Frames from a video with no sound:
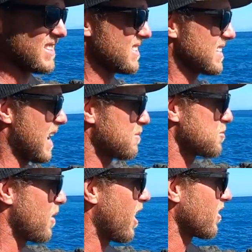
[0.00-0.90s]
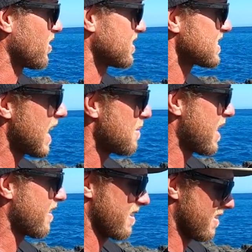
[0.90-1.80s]
at the same spot or the same
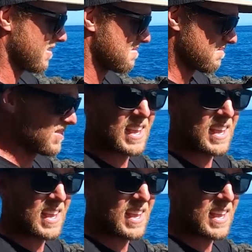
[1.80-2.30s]
area and